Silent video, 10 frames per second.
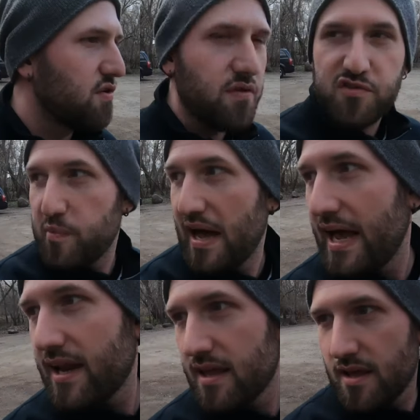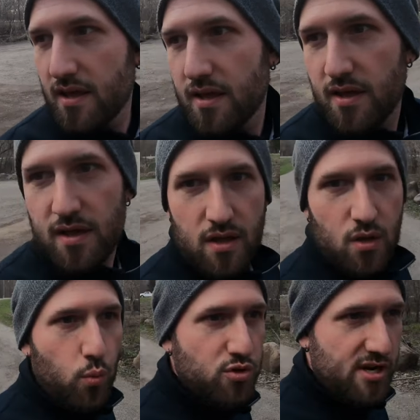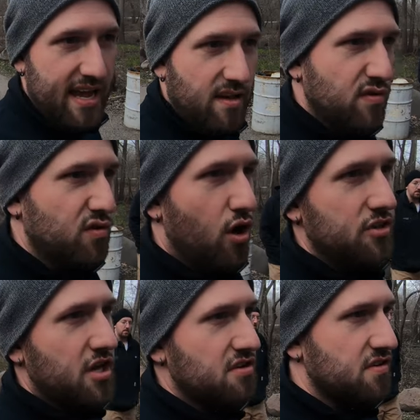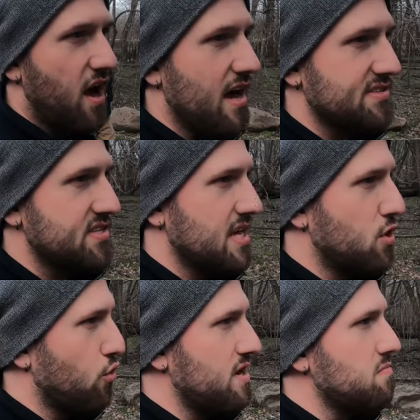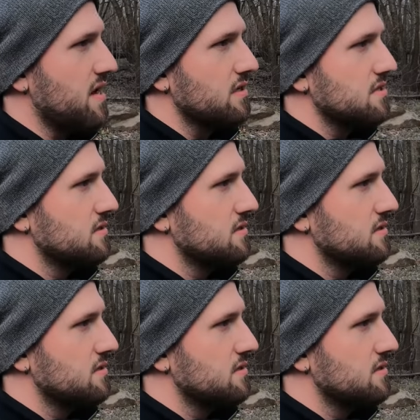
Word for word: to the spot, which I guess is called Katoski Greenbelt.